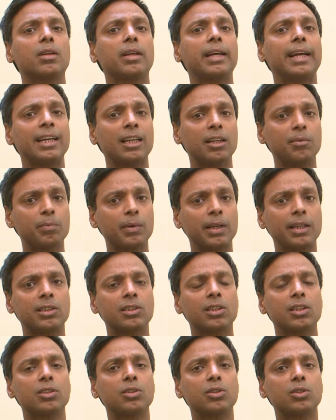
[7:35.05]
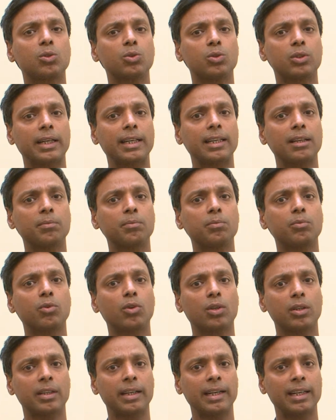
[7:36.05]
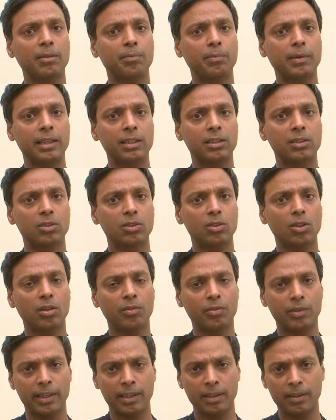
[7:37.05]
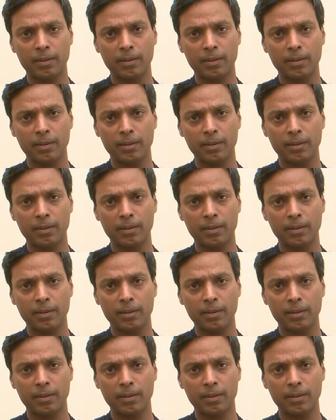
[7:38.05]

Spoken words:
enterprises to sign up for the enterprise offering.